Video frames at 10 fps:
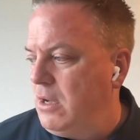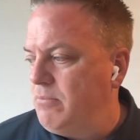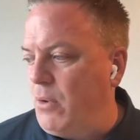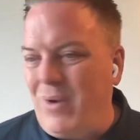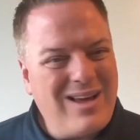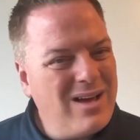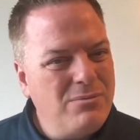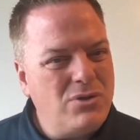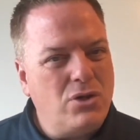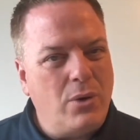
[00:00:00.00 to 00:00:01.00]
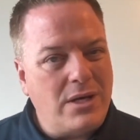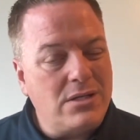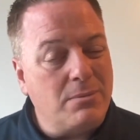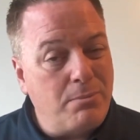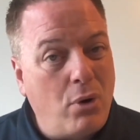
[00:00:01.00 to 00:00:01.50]
But when it comes to a
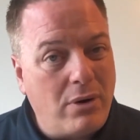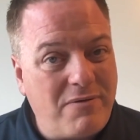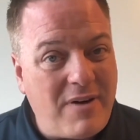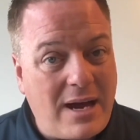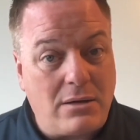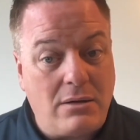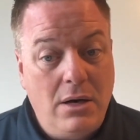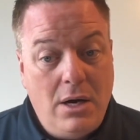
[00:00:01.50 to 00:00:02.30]
support factor,